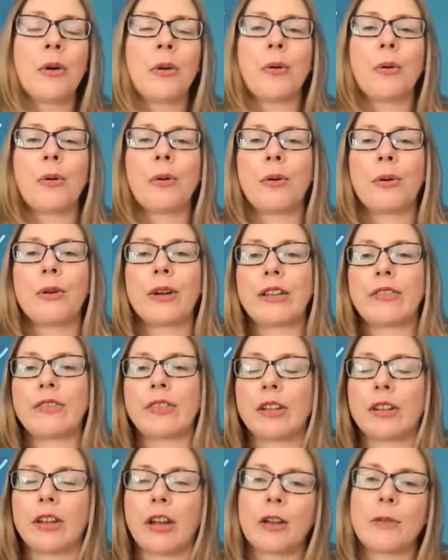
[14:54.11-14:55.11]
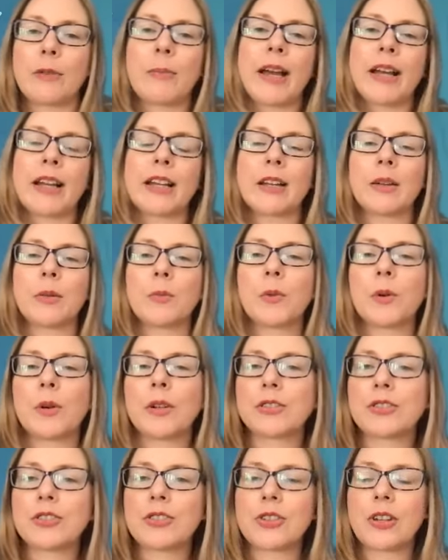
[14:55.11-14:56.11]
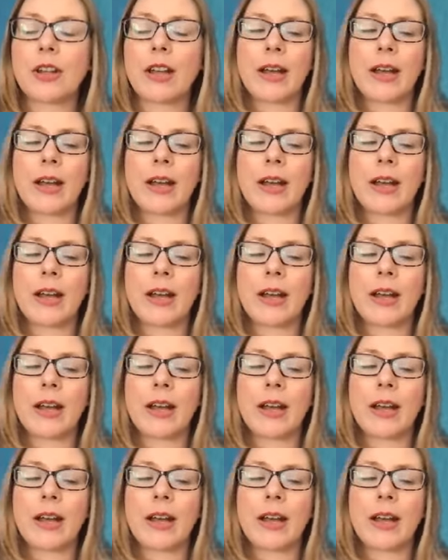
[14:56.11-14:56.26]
or if you go back and watch